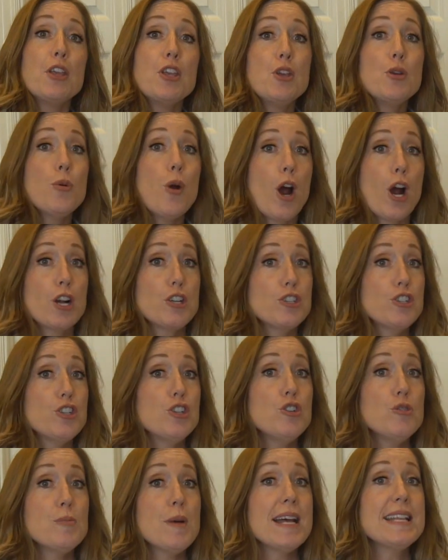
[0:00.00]
you are
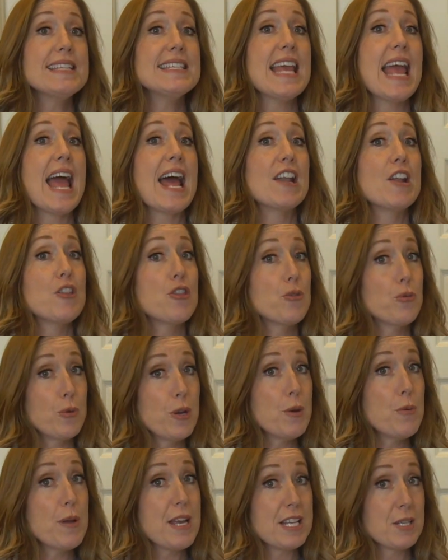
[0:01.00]
2 months and
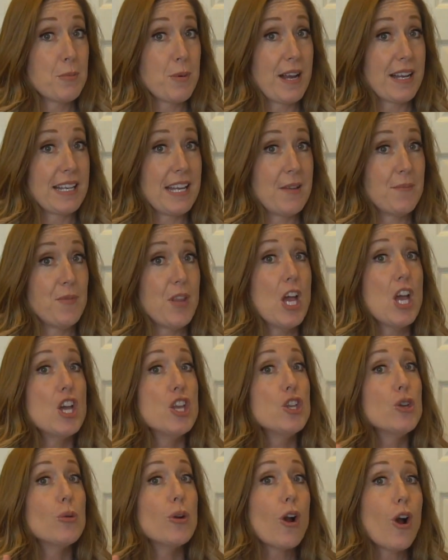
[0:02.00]
3 weeks pregnant.
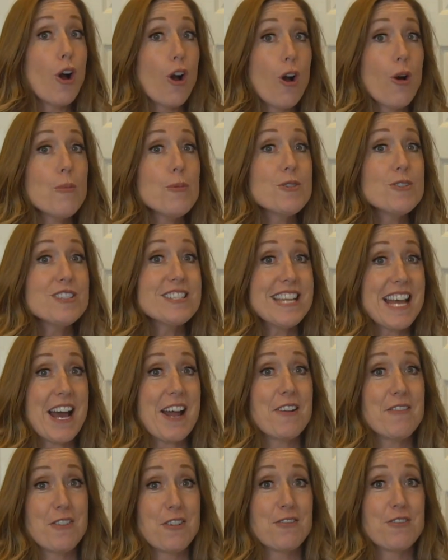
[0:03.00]
You are almost
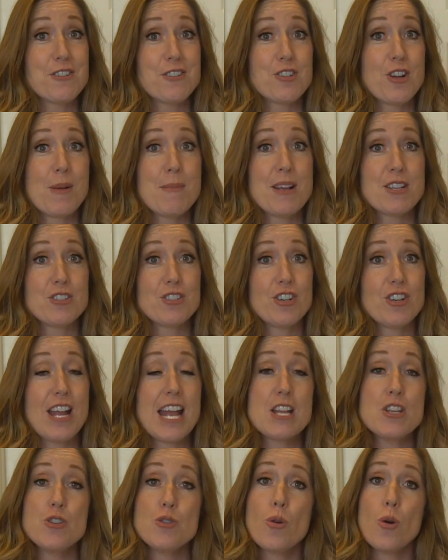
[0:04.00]
out of your first trimester
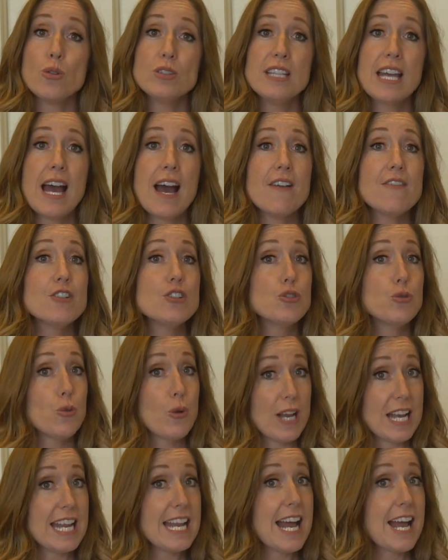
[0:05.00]
and you only have
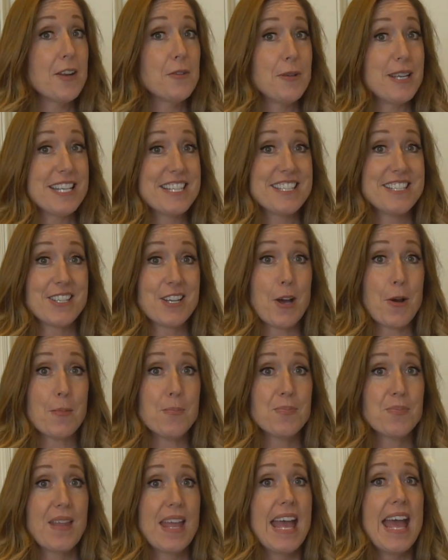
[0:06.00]
29 weeks to go.
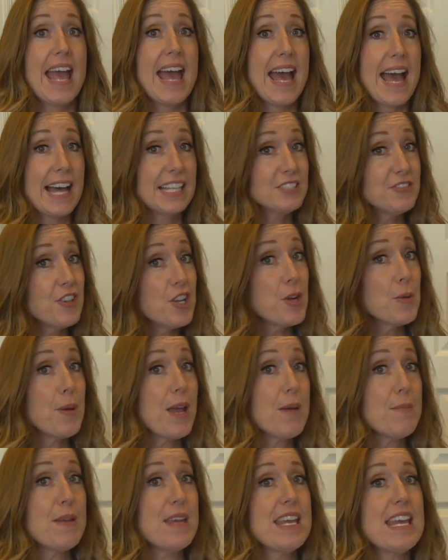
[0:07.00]
As for your
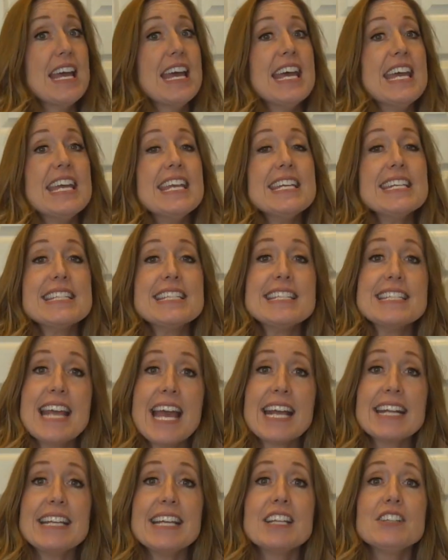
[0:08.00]
baby, he is
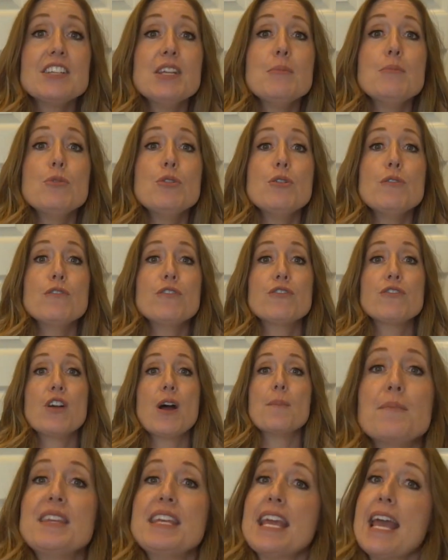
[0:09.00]
technically moved
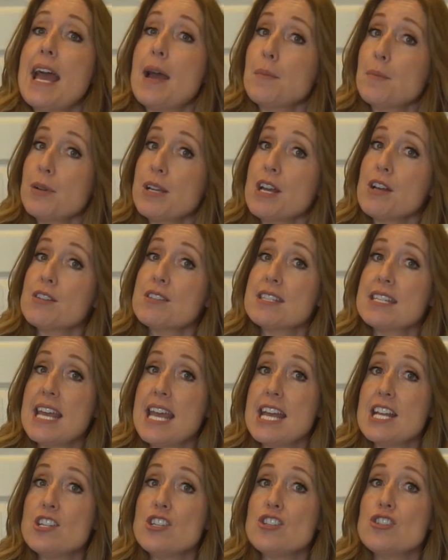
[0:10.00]
from the embryo
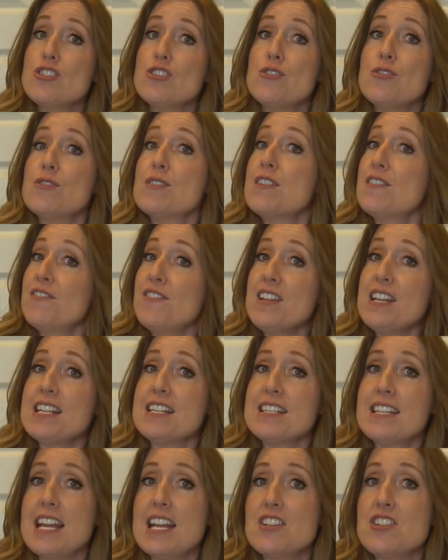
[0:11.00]
stage to the
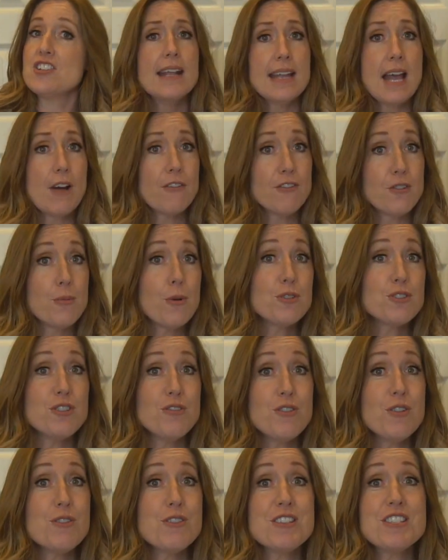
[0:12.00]
fetus stage. Now for most of
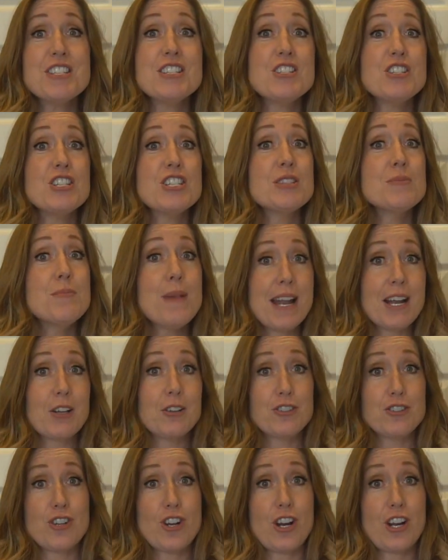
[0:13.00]
you, this is just
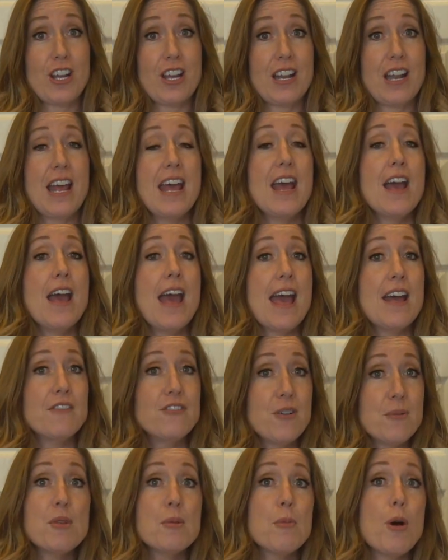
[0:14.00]
medical jargon. And
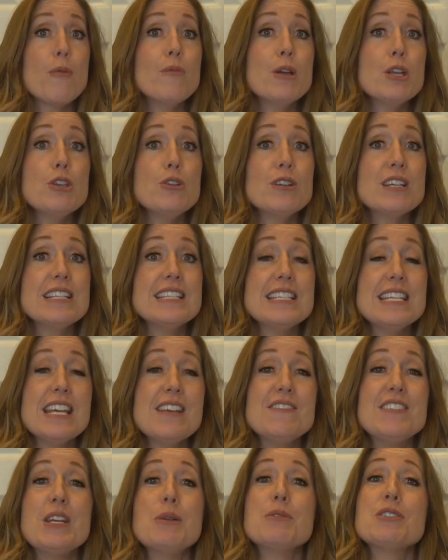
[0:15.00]
from the moment you
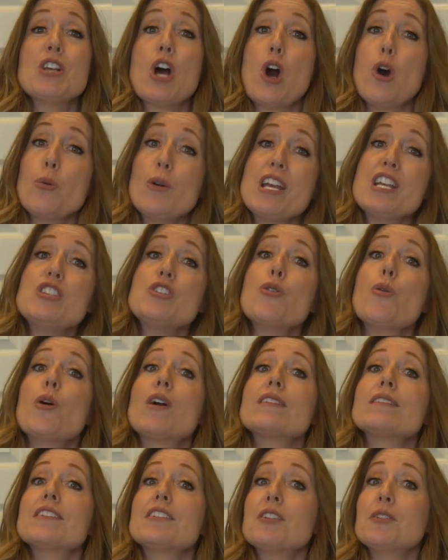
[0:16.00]
conceived, he was always your
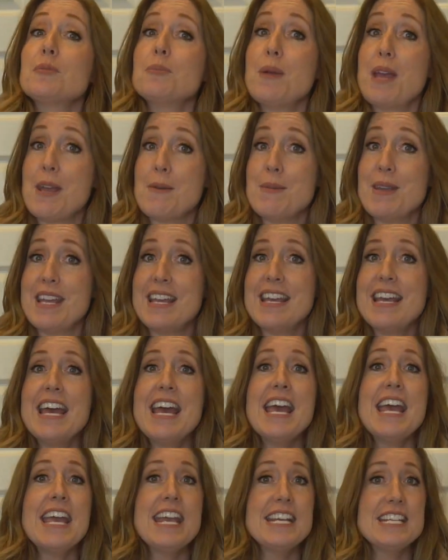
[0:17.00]
little baby.
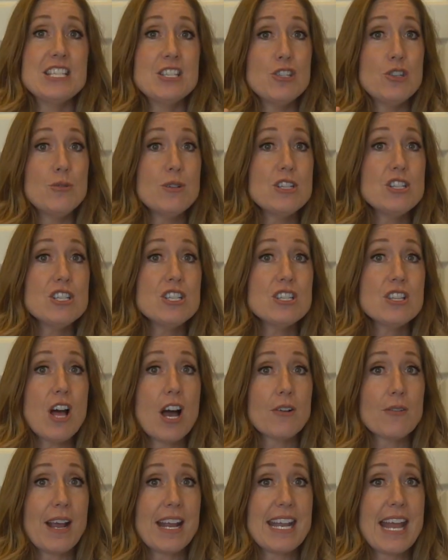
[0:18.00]
He's 2 inches
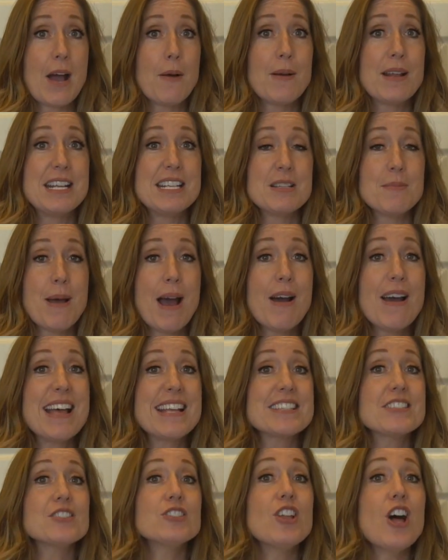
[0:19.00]
long right now and he's about
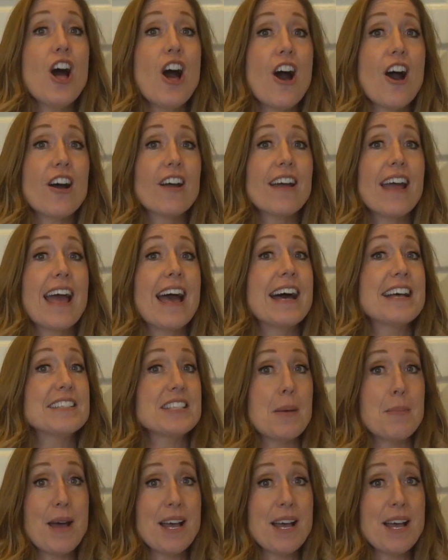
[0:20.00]
as long as a